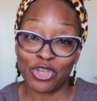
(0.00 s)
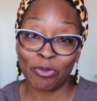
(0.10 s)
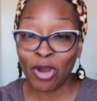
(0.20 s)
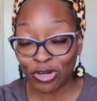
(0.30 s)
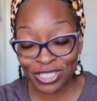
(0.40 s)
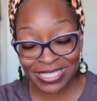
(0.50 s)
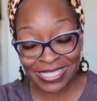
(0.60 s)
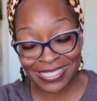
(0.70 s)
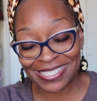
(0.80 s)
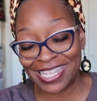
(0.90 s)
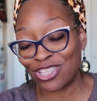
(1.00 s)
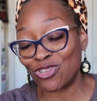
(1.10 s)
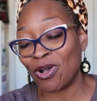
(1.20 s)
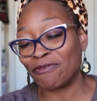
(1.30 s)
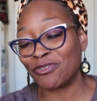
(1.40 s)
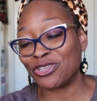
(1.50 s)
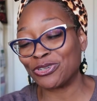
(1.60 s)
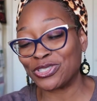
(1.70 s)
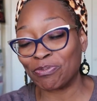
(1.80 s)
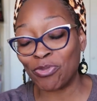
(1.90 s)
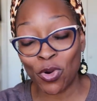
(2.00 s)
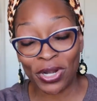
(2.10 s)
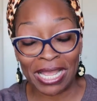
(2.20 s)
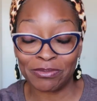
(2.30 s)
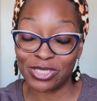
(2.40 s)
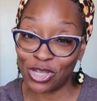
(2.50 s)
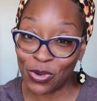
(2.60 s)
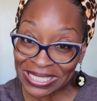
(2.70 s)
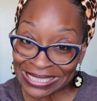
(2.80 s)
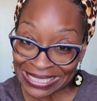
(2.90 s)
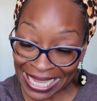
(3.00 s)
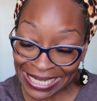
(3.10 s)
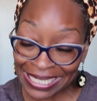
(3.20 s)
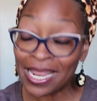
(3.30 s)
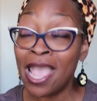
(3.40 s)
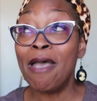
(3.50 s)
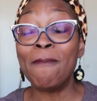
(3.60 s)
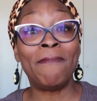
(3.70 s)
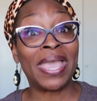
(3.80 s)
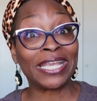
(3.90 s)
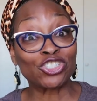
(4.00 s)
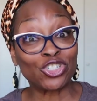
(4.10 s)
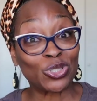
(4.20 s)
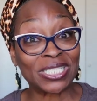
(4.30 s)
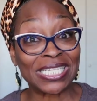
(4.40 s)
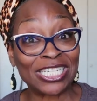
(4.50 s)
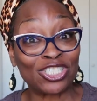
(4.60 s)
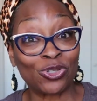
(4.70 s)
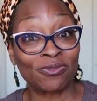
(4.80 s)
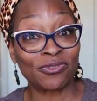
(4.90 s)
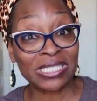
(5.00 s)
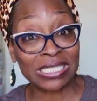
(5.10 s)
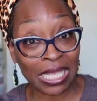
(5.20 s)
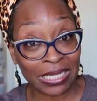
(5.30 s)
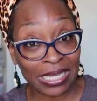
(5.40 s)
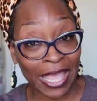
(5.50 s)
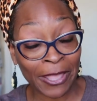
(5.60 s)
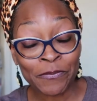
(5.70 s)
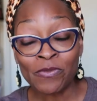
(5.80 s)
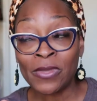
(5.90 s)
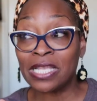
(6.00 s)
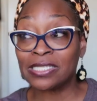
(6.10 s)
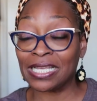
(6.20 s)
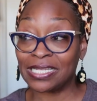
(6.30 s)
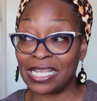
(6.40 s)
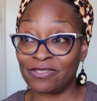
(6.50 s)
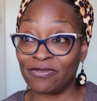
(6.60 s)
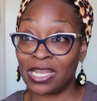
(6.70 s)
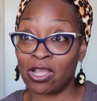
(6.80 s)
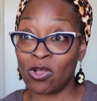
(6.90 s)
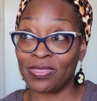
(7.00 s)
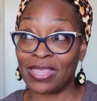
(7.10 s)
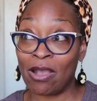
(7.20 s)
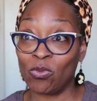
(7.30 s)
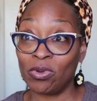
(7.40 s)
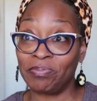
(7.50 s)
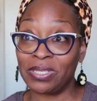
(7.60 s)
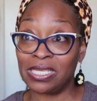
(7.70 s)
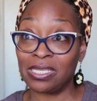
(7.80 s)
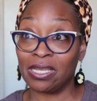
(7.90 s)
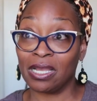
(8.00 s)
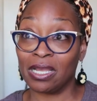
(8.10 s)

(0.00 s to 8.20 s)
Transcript: your purchases. Thank you all for your support. I'm so excited. Make sure you stay tuned for Sunday. Sunday's video, that will be